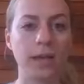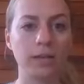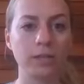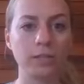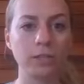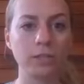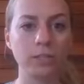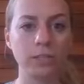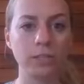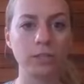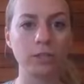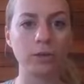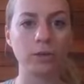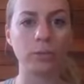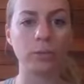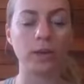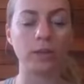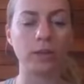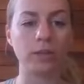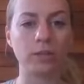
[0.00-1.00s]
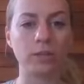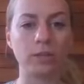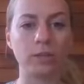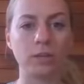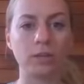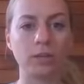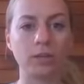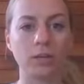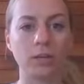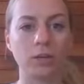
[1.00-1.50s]
energy, or whether
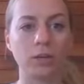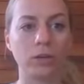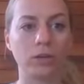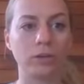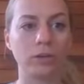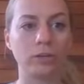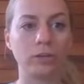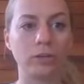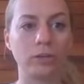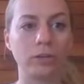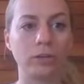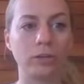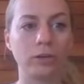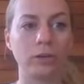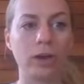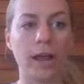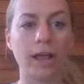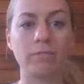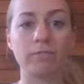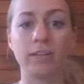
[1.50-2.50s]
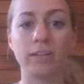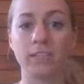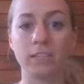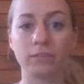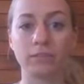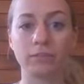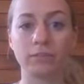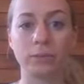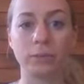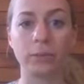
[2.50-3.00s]
you're at
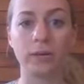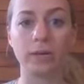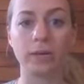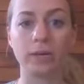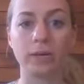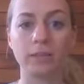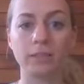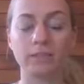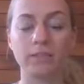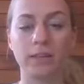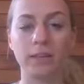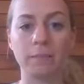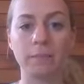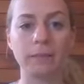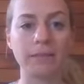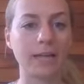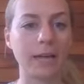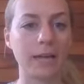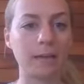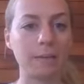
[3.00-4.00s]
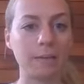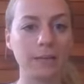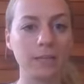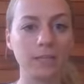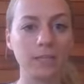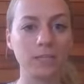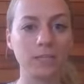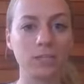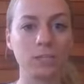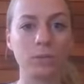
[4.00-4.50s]
risk for developing
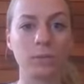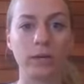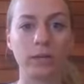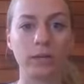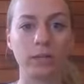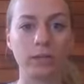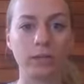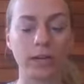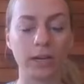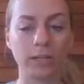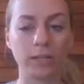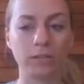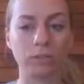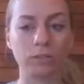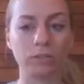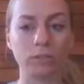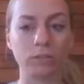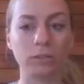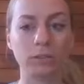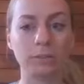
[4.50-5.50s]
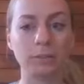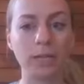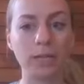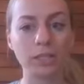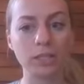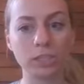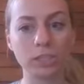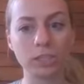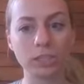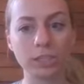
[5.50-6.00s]
diabetes and you want to learn how to control your
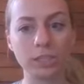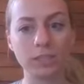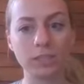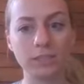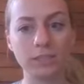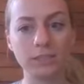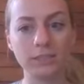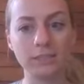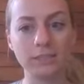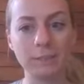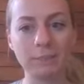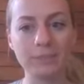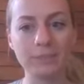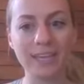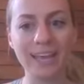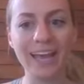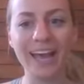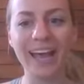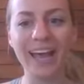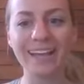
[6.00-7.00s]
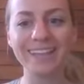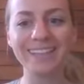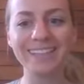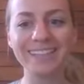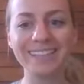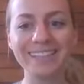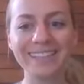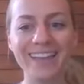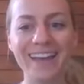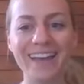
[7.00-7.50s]
blood sugars. Hi,
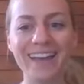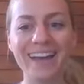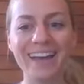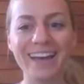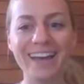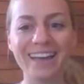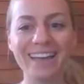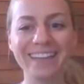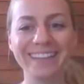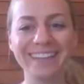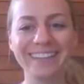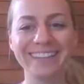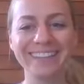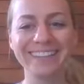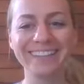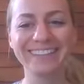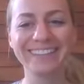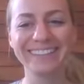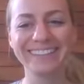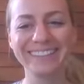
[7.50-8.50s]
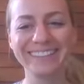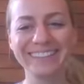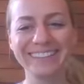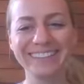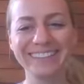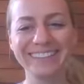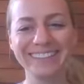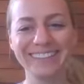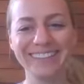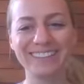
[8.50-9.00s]
Lisa.
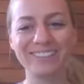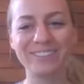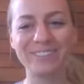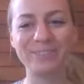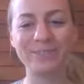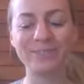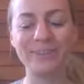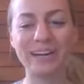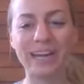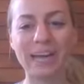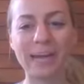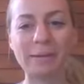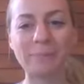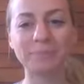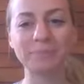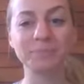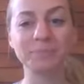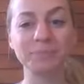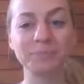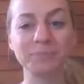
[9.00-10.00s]
Thanks for joining.